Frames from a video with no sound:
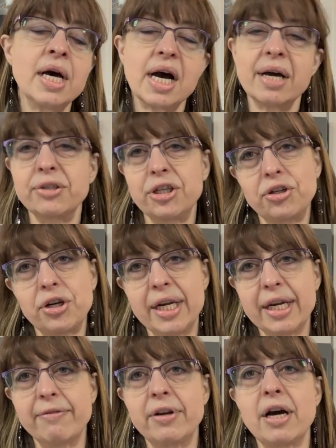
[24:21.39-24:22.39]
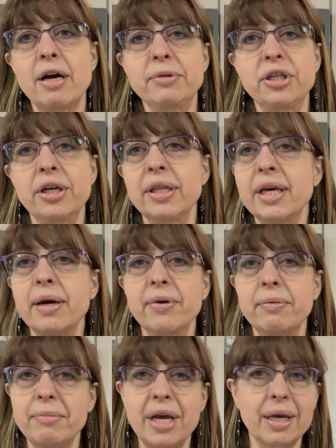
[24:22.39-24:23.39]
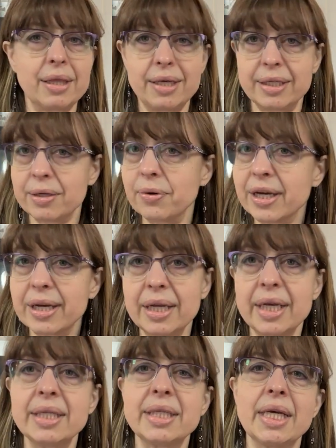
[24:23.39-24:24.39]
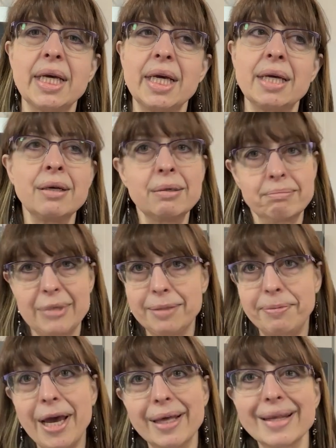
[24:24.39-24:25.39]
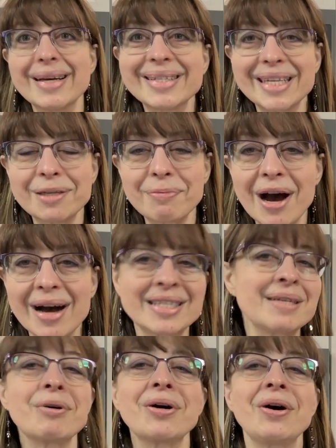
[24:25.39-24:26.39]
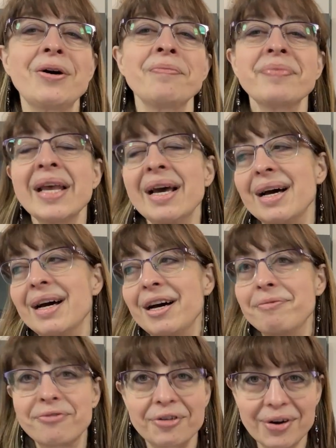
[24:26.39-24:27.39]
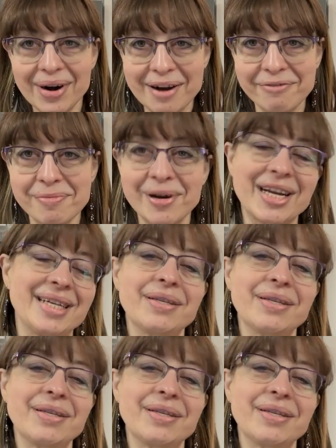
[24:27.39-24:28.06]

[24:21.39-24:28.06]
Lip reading: I was just trying to give an option that would make this quick and easy, as painless as possible for everybody.